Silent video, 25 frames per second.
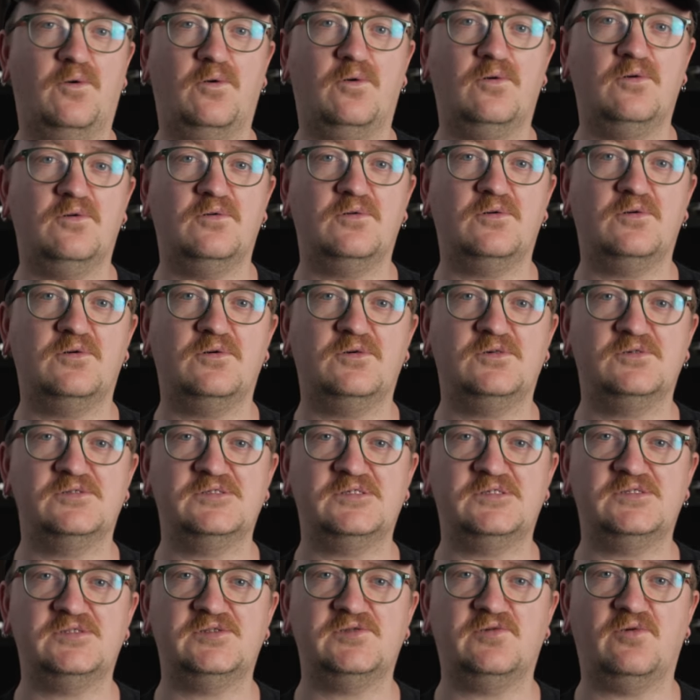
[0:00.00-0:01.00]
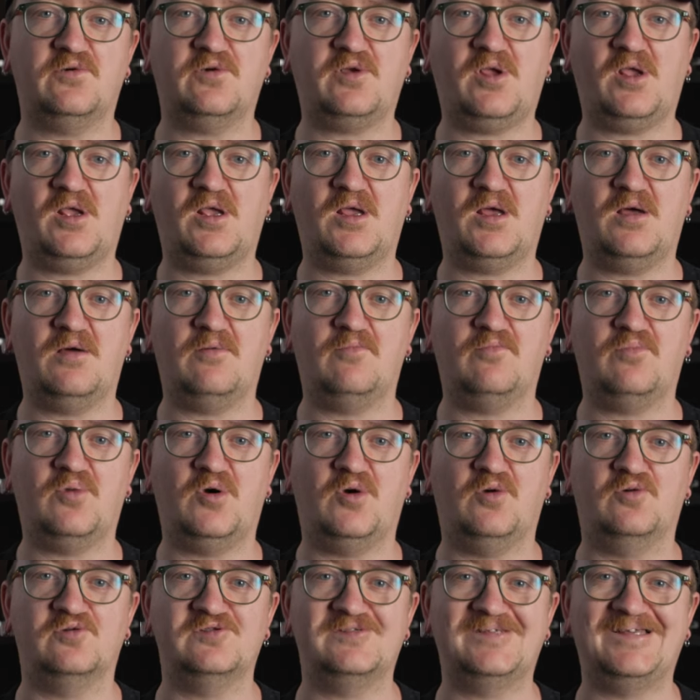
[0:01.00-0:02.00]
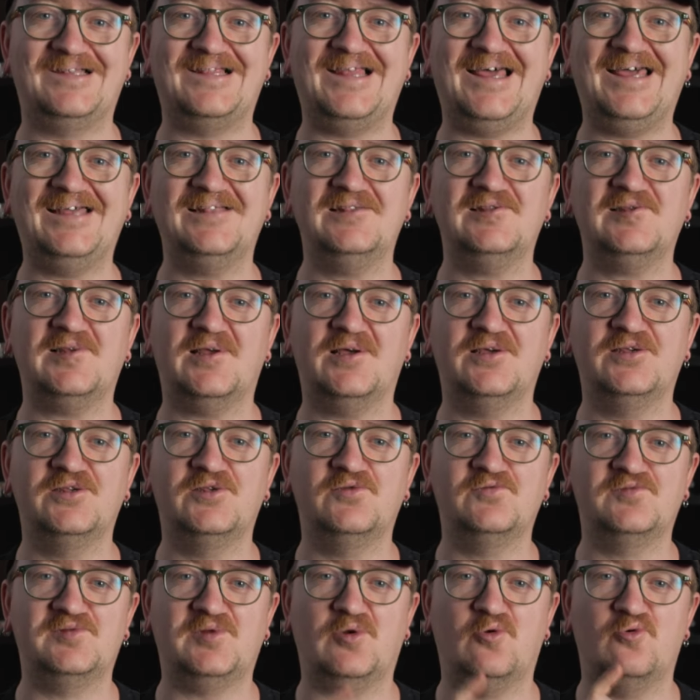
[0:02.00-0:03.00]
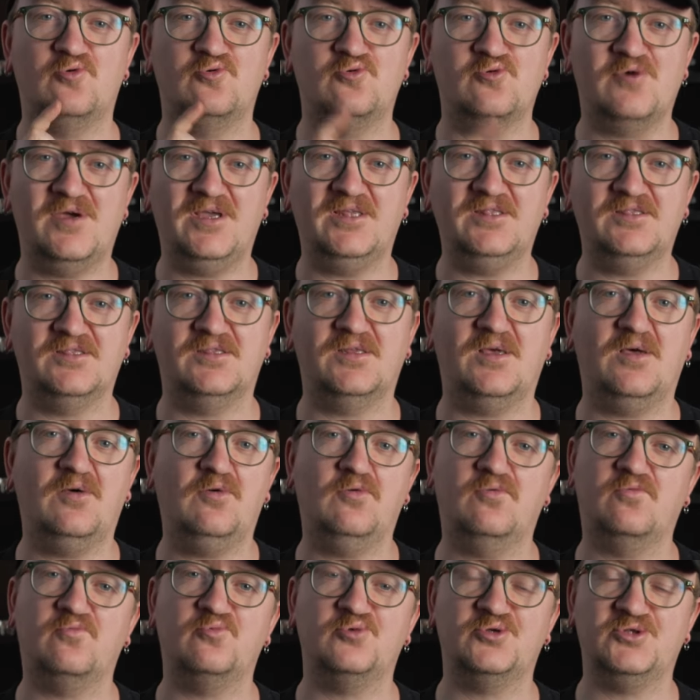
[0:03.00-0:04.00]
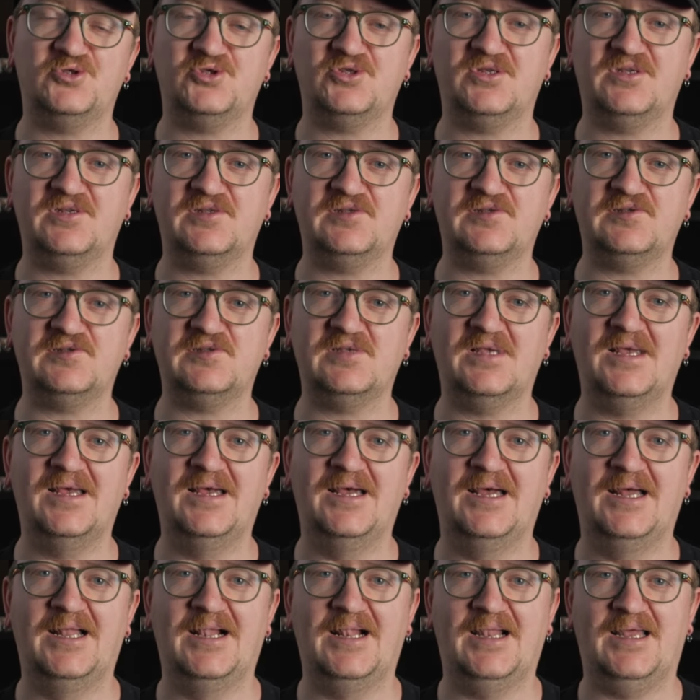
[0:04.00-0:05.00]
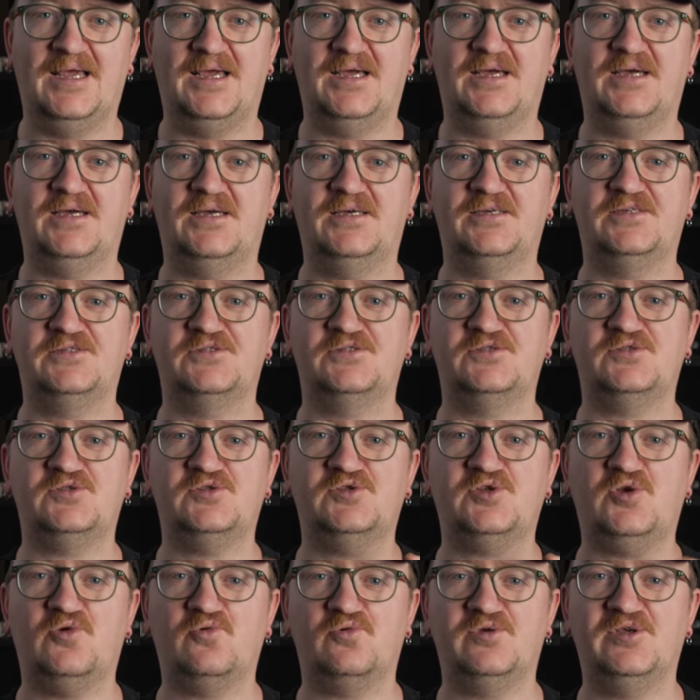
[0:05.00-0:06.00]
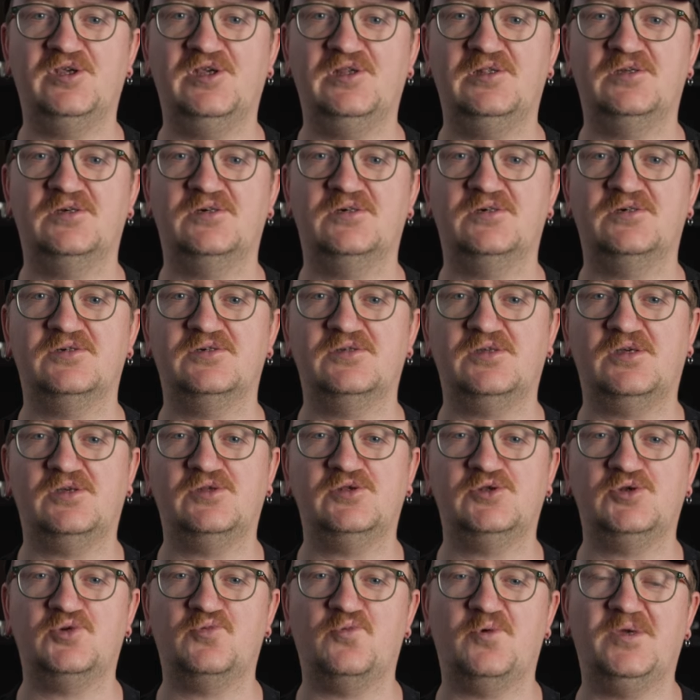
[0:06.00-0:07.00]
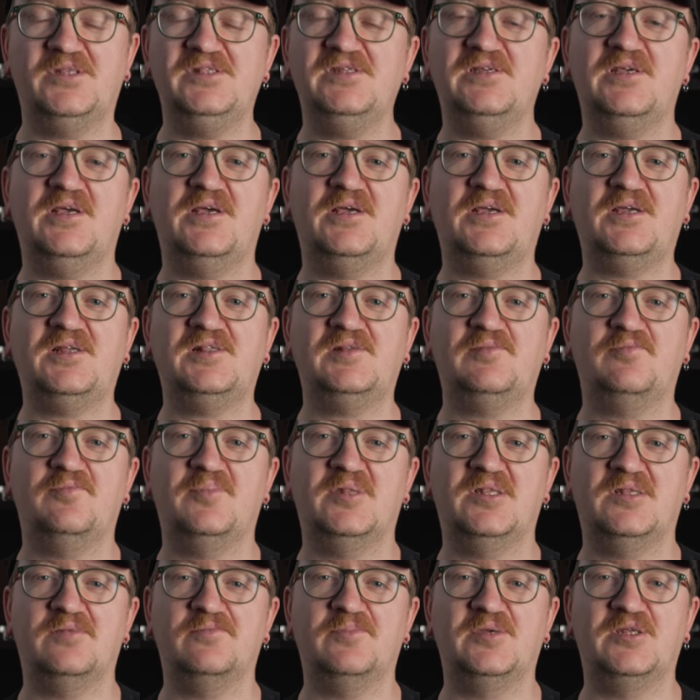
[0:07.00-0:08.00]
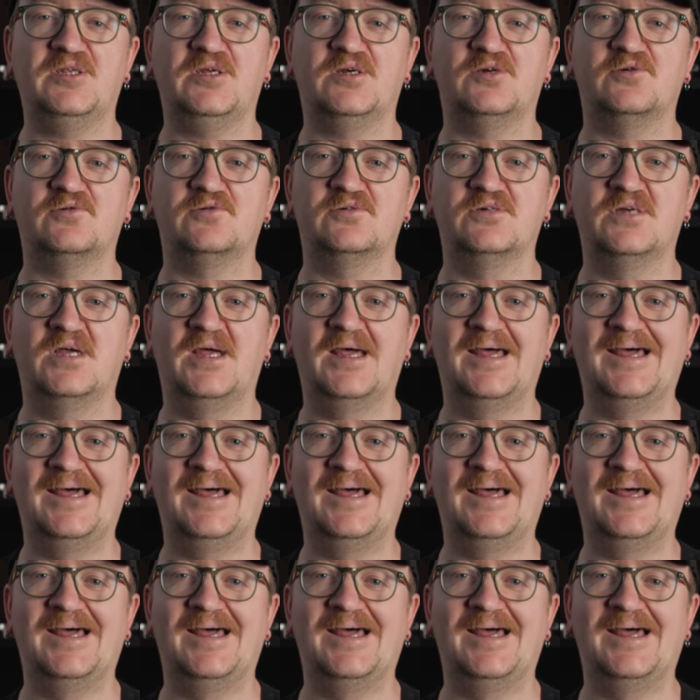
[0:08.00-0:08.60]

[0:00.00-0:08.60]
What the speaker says: Or talking about the lens I use right now, which is Tokina 28mm